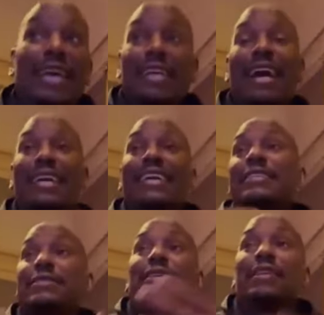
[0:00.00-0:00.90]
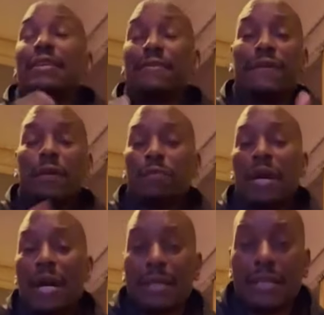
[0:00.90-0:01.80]
like I instantly
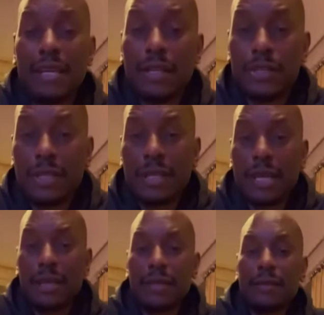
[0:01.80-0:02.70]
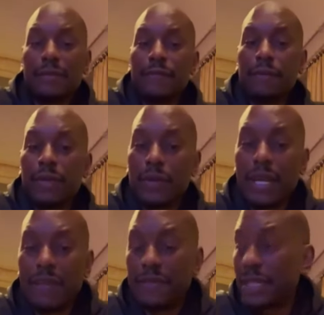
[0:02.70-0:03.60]
felt Pac's energy, like from the
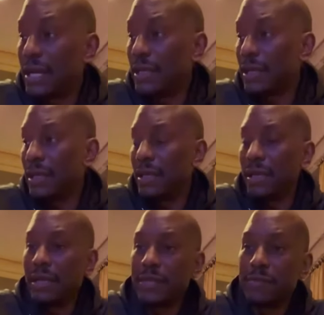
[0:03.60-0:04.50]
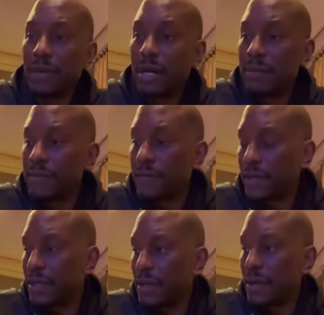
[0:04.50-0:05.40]
gravesite and his mom's
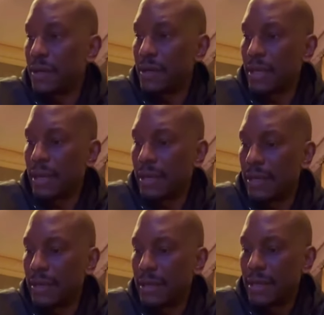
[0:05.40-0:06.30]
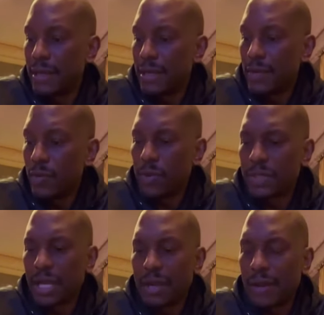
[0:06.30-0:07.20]
front yard. And we
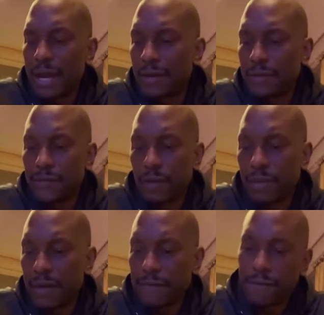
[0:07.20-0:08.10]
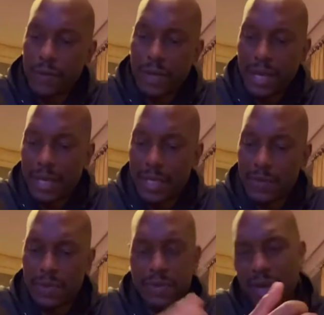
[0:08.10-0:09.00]
was at her house for about 4
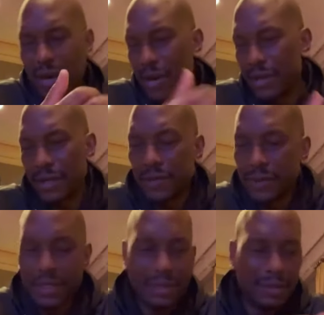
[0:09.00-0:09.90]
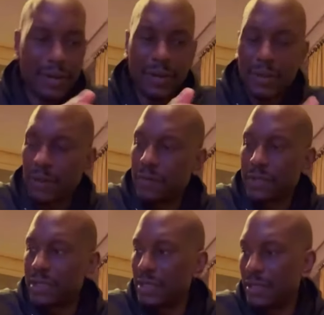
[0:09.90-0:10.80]
days. We was arguing all
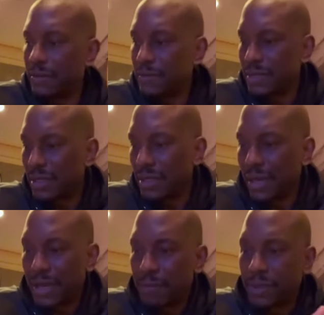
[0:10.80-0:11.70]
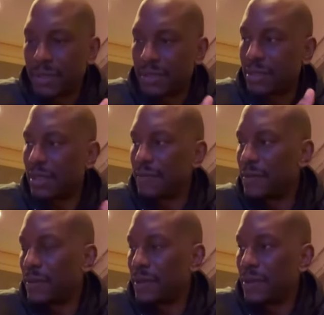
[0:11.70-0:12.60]
over TMZ, had a bunch of
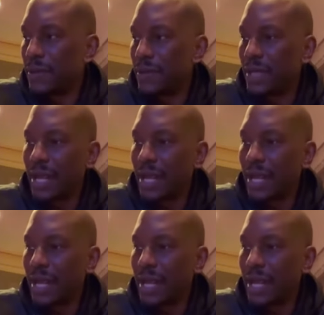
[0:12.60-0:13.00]
stuff going